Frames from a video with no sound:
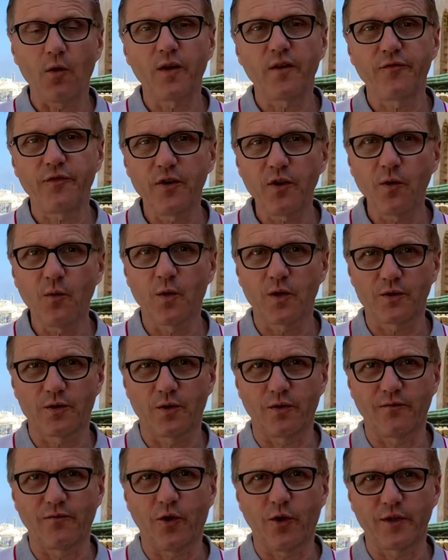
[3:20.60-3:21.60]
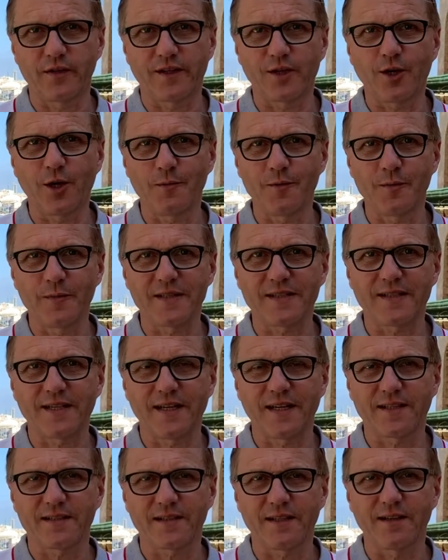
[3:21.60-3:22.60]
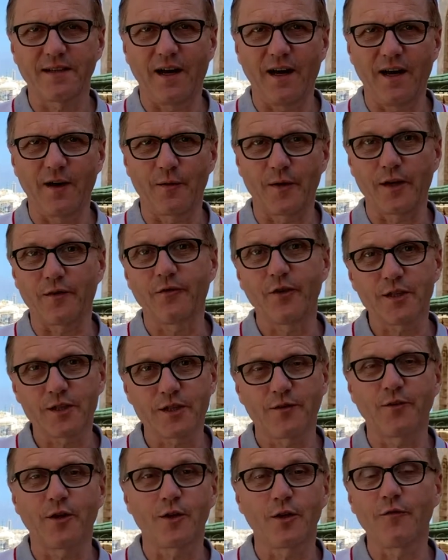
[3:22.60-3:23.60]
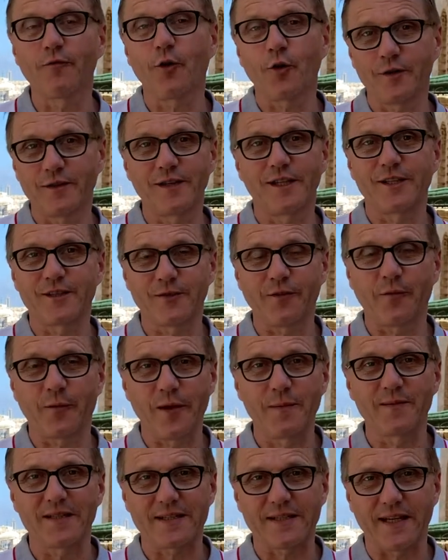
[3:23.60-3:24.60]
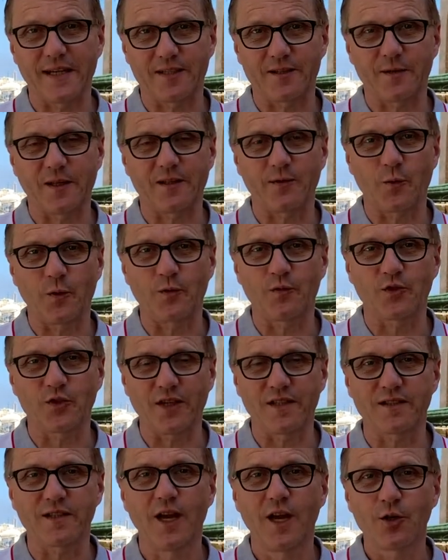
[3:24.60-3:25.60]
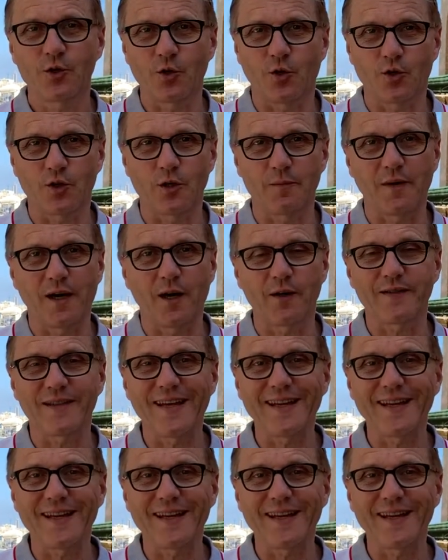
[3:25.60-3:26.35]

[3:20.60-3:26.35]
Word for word: if you want to avoid the common mistakes in hiring, first of all, avoid these three mistakes that we've just talked about.